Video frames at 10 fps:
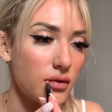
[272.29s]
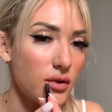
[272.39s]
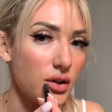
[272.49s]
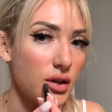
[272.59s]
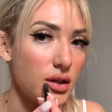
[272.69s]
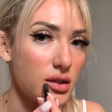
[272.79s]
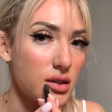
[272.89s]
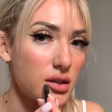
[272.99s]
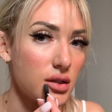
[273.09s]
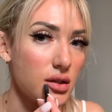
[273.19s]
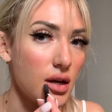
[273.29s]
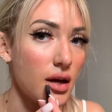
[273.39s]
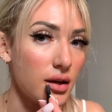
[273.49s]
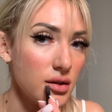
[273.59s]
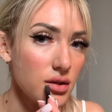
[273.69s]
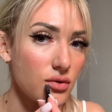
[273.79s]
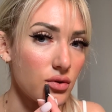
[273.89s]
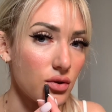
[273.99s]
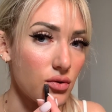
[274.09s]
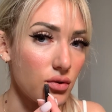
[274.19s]
very end or the
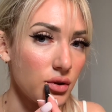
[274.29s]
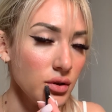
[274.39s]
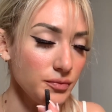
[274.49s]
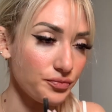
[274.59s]
corner,